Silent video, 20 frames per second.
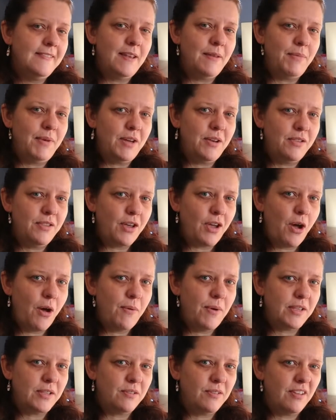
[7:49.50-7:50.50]
Let me know in the
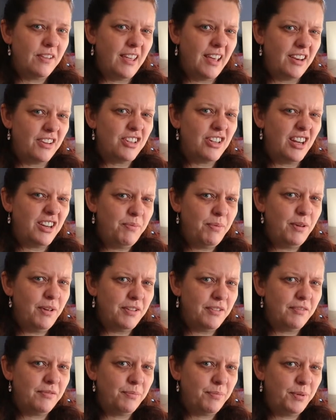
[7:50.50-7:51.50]
comments what you think. Should I
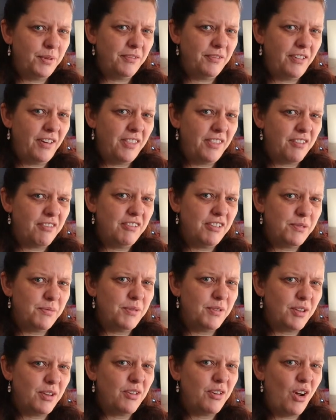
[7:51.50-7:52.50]
put Father
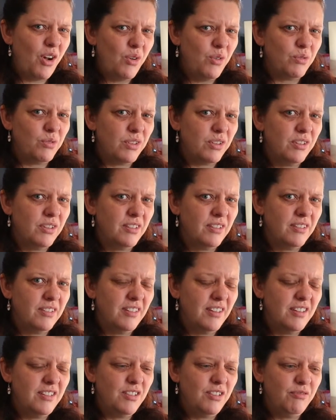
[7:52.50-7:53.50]
Christmas on hold
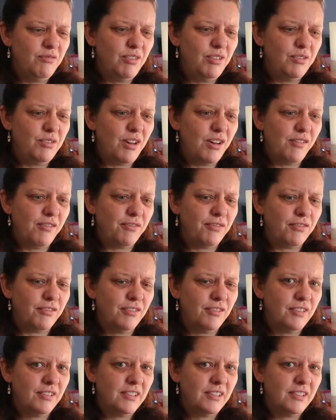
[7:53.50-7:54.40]
and do Rudolph?